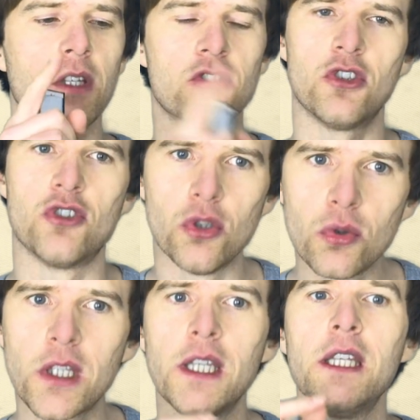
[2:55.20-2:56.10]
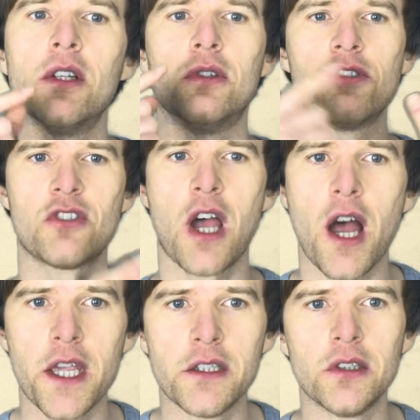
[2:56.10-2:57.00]
Suzuki or
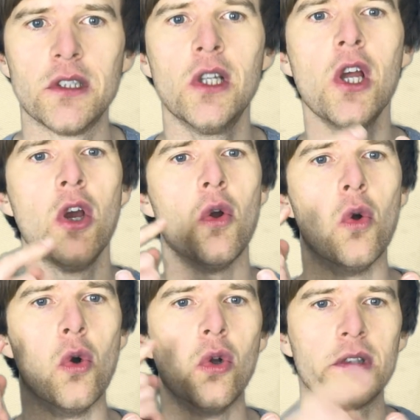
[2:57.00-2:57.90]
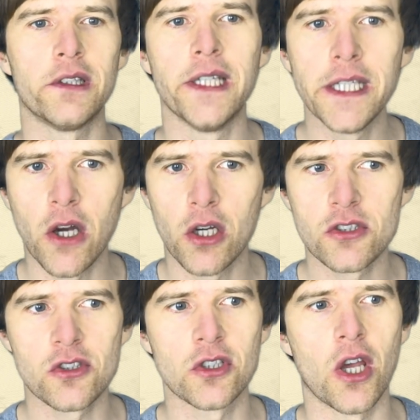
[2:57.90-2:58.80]
Zeidel or
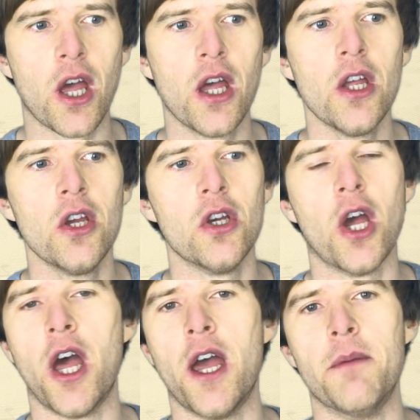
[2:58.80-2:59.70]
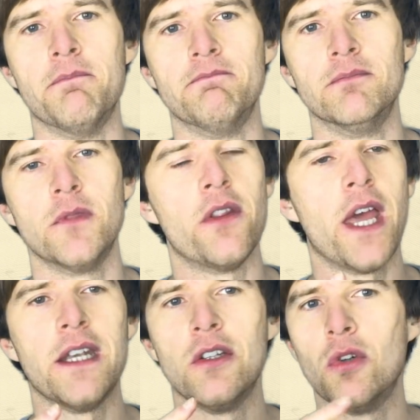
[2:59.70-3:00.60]
Leosca,
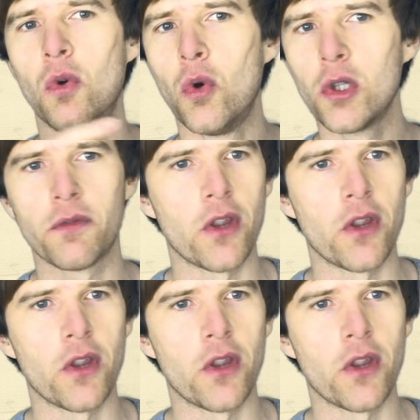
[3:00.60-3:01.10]
then all of